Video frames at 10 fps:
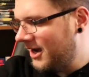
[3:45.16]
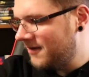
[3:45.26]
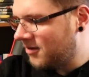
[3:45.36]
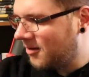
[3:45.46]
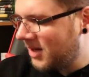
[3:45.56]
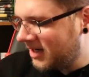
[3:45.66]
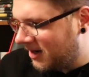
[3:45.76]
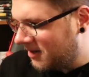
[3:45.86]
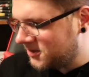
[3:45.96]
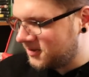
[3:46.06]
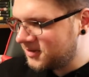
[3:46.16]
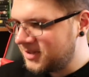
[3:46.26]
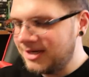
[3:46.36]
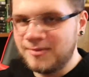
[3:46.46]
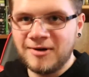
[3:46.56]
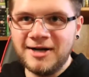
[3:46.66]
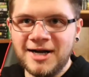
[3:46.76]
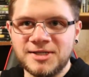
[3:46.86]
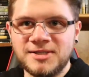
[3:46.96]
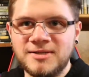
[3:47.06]
I have all my consoles set up right
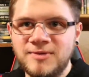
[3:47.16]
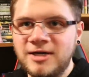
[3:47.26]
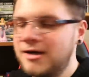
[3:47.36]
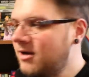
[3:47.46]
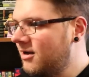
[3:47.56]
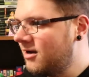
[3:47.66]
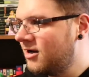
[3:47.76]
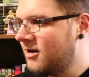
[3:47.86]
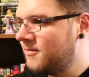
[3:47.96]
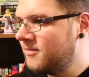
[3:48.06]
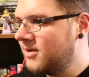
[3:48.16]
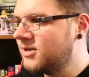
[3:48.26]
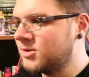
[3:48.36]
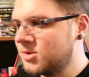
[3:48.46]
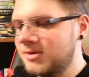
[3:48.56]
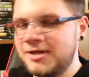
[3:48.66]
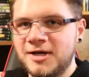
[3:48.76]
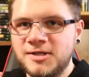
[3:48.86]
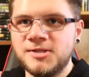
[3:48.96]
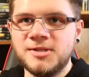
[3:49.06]
next to me in this really
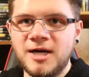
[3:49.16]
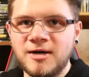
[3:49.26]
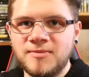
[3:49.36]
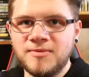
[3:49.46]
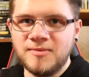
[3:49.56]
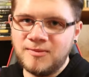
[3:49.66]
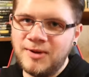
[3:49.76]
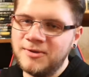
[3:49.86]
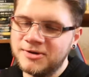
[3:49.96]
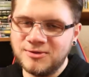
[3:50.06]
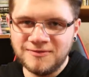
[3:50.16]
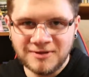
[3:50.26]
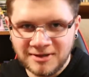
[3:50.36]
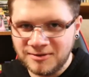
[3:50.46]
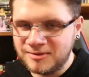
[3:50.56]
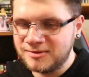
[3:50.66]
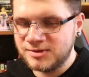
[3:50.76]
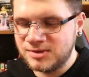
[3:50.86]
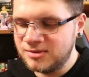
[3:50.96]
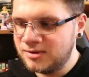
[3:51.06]
nice setup. Maybe I'll do a video
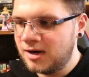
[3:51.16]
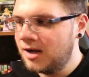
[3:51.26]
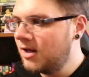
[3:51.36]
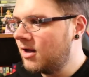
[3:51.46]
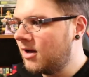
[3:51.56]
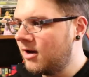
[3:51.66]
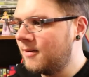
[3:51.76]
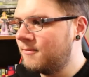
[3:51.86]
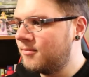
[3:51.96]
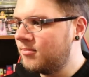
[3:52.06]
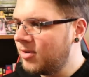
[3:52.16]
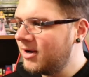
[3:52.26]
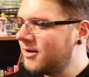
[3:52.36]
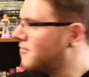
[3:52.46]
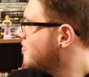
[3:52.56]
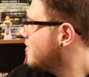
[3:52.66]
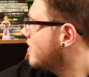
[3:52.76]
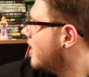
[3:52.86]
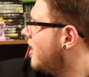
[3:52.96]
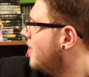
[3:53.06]
soon. But
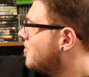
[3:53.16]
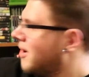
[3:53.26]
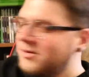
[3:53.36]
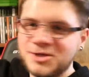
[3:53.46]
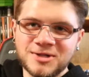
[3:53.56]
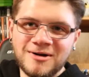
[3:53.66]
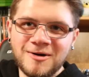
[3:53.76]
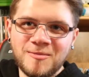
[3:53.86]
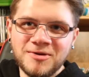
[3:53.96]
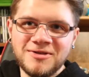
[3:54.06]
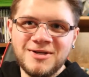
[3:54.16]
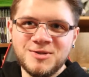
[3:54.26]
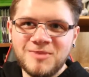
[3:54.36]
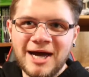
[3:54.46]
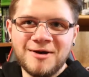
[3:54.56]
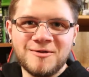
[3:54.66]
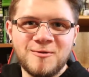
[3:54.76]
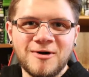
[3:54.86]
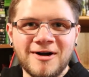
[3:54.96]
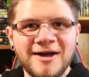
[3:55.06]
I'm probably just going to go put these back
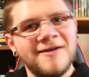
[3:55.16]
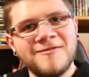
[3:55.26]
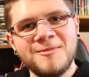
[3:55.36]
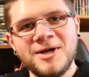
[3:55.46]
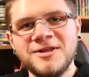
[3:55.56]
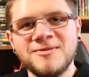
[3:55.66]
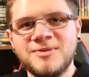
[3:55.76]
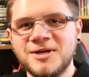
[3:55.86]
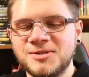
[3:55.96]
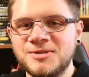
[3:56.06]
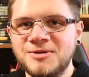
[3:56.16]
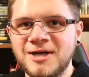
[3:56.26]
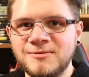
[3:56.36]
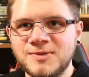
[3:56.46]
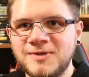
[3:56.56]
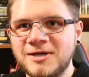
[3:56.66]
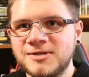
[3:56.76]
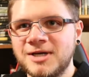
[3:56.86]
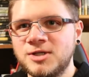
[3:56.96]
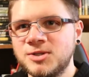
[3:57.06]
where I have all my other PS2 games,
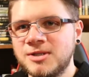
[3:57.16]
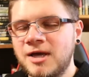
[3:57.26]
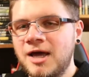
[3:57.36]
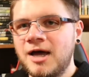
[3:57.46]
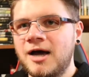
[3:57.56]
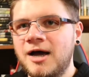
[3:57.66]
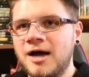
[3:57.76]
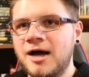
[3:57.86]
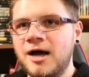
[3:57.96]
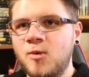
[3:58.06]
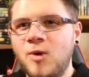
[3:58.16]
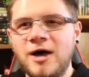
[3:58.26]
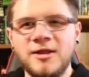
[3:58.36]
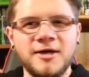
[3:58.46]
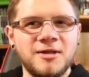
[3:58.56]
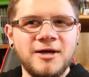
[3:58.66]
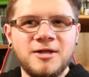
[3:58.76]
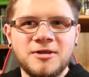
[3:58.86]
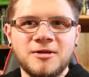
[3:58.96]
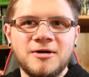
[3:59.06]
because while I
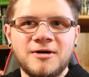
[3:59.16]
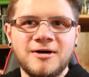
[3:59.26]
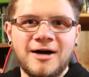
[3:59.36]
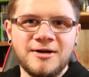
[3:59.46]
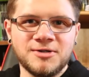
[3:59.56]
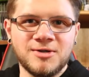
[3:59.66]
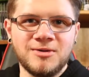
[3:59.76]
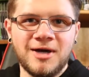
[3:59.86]
like the look, I also